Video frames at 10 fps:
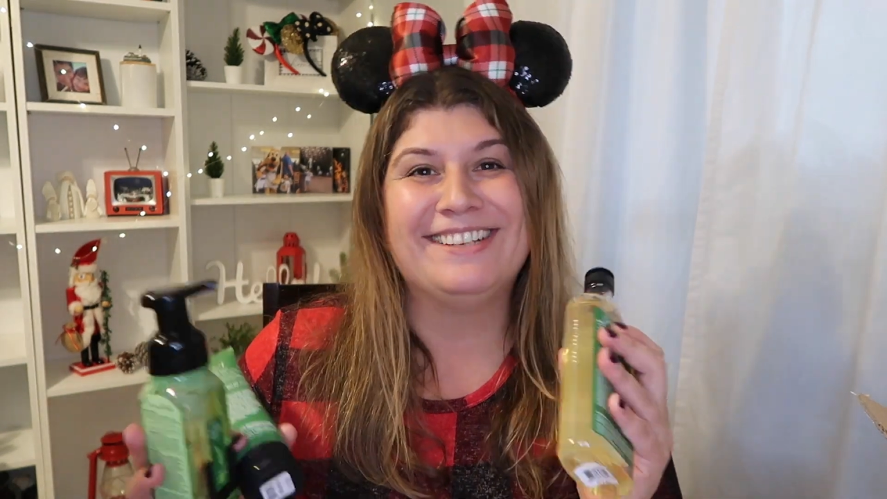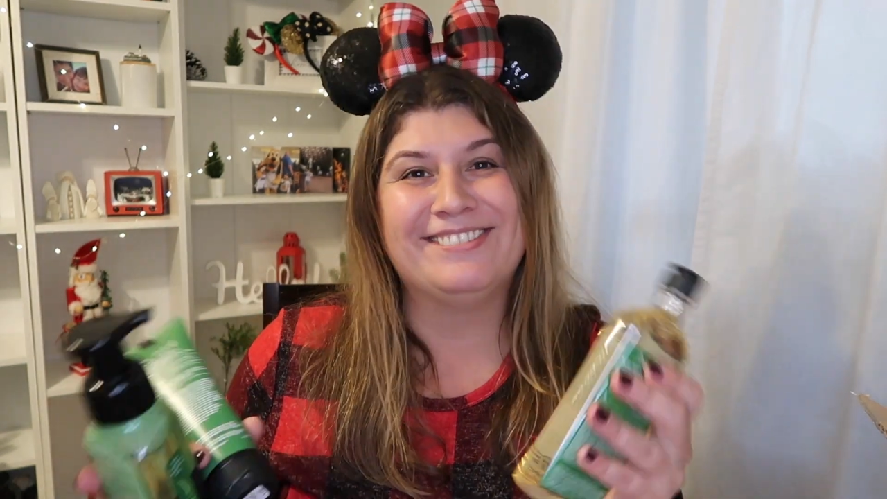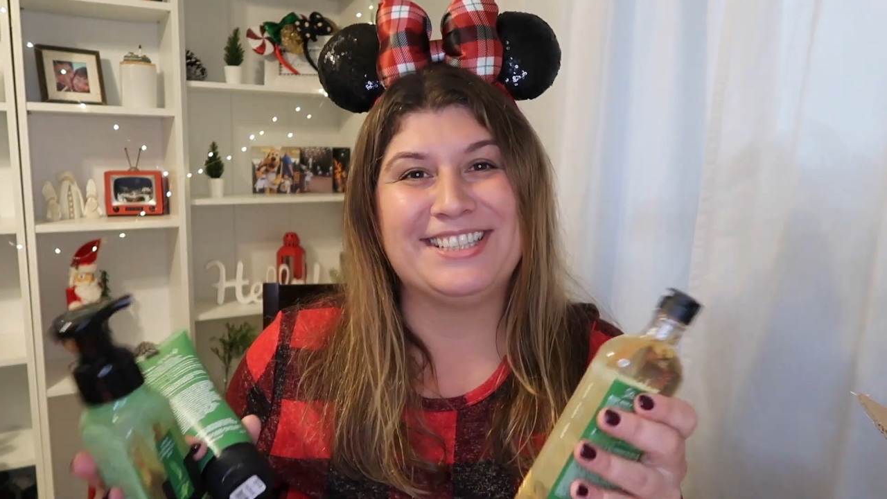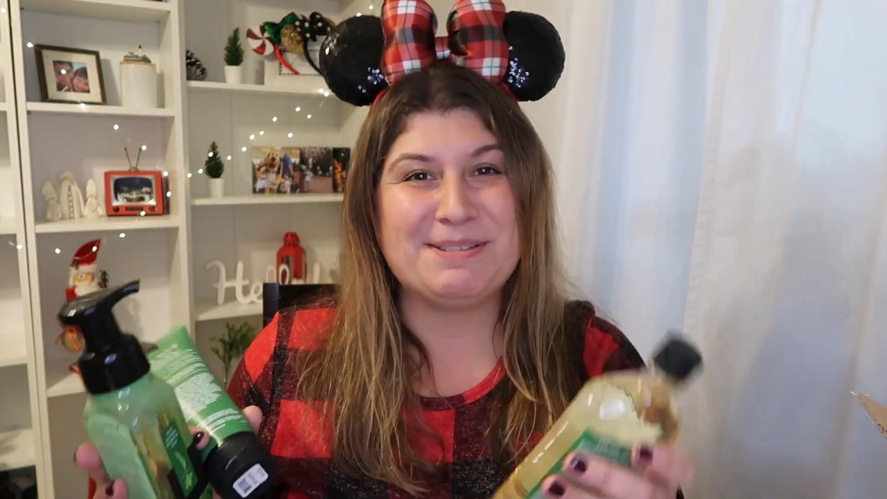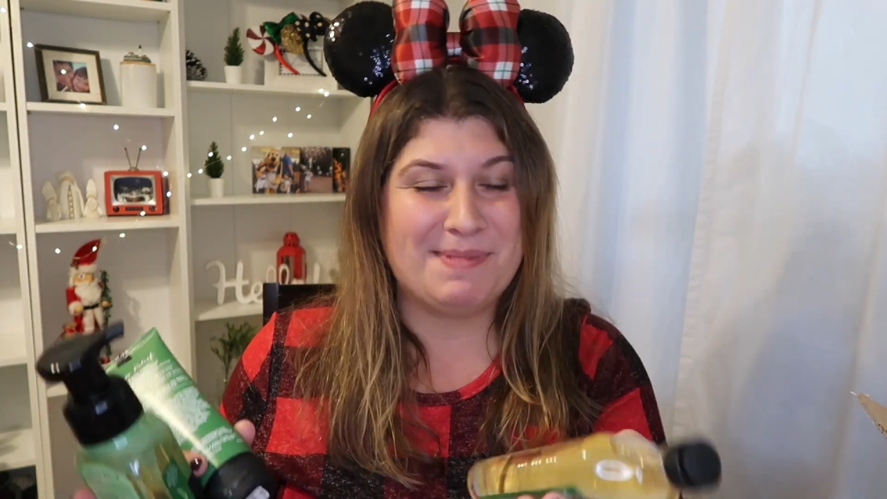
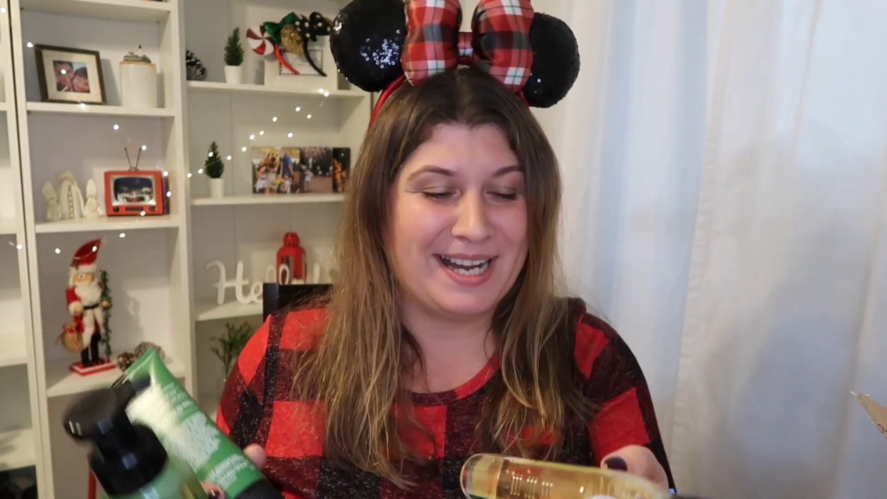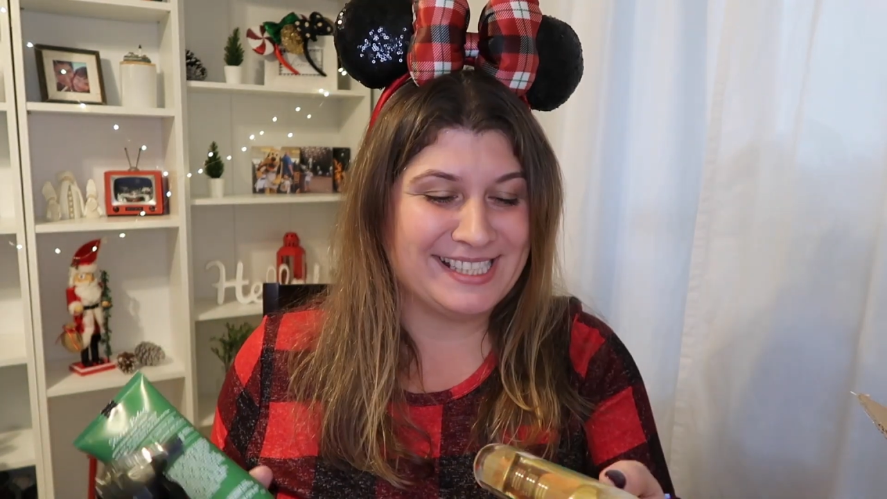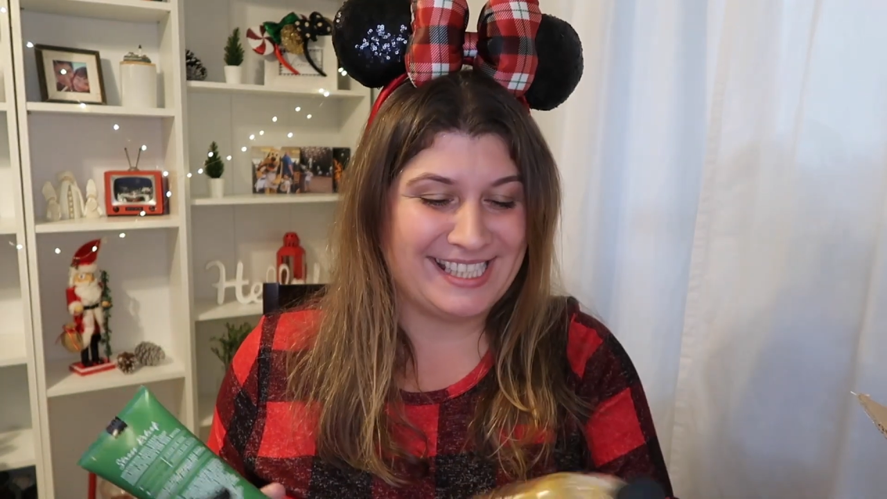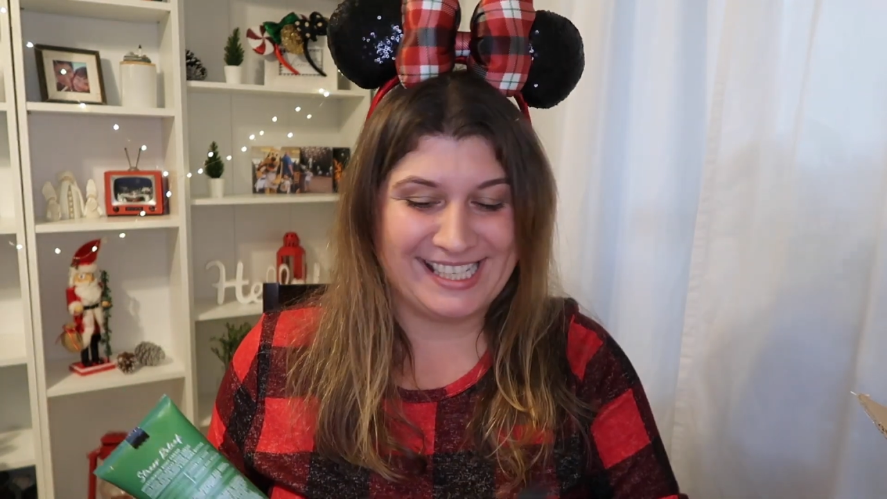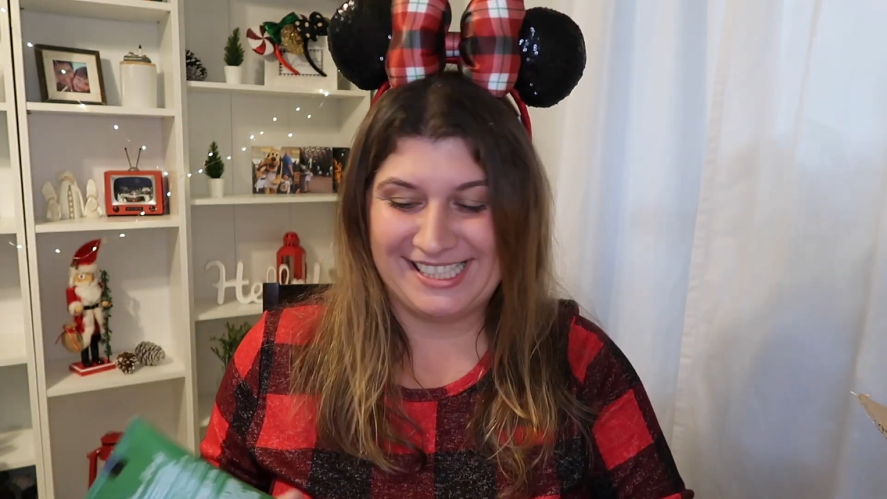with the
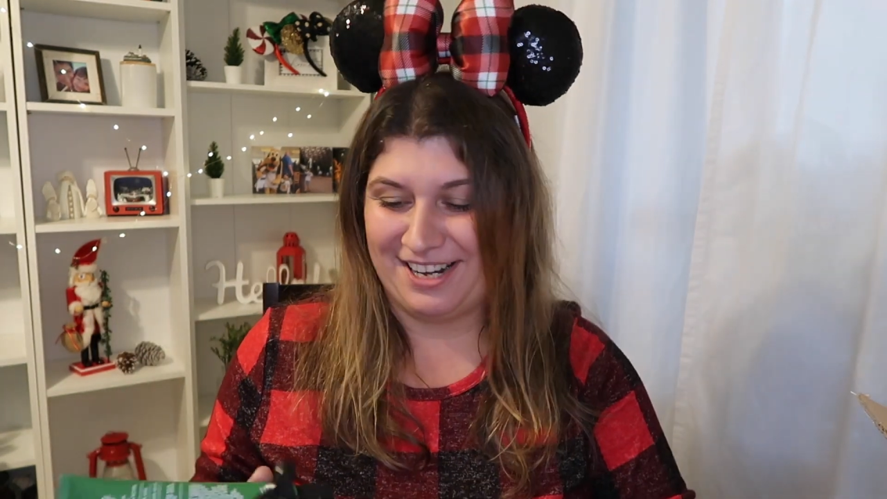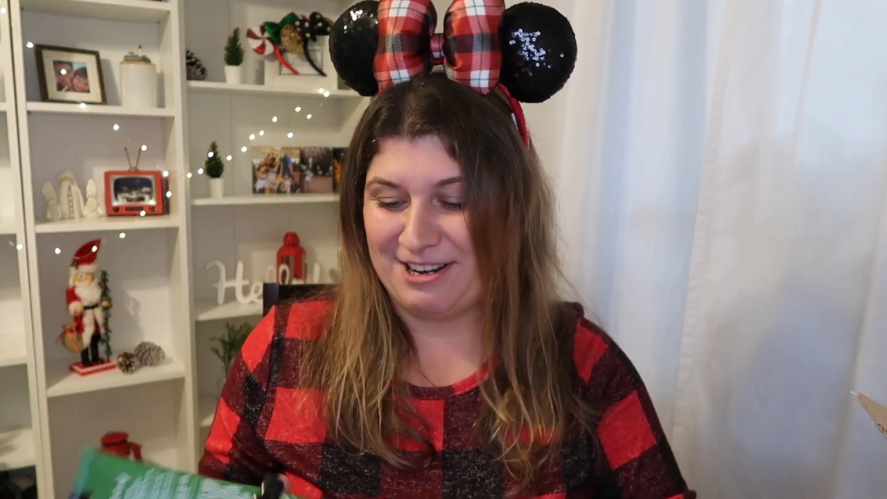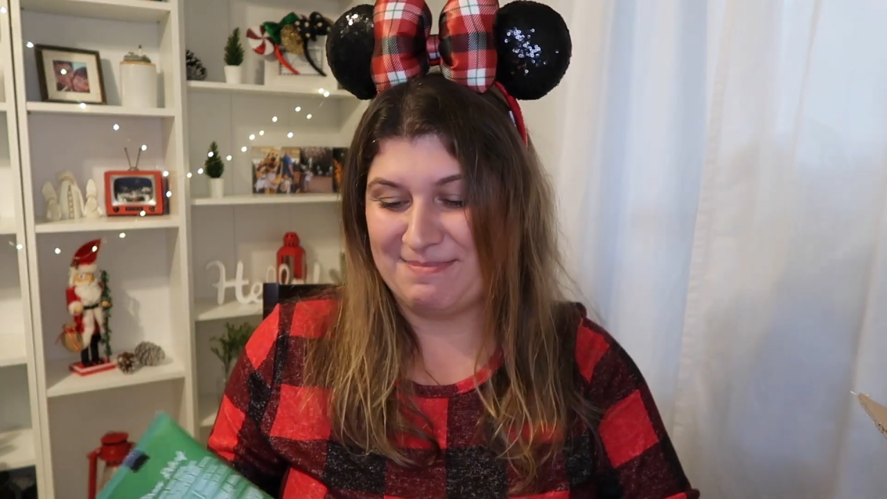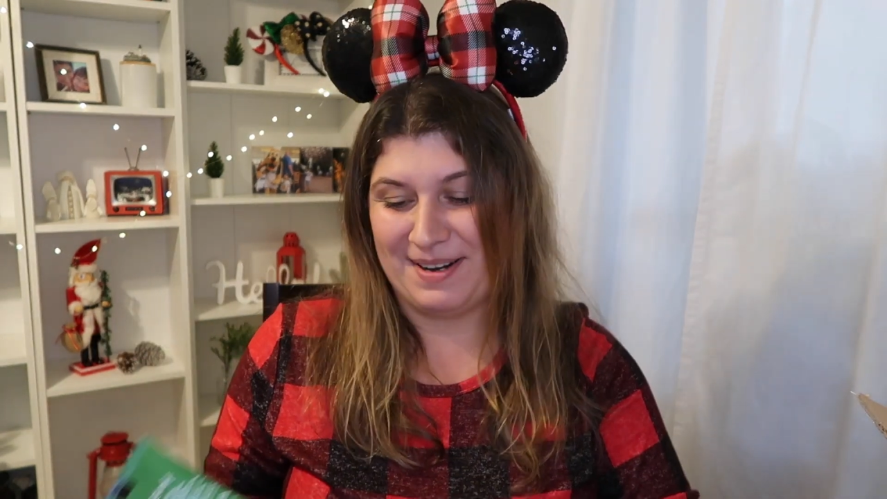box that I sent her,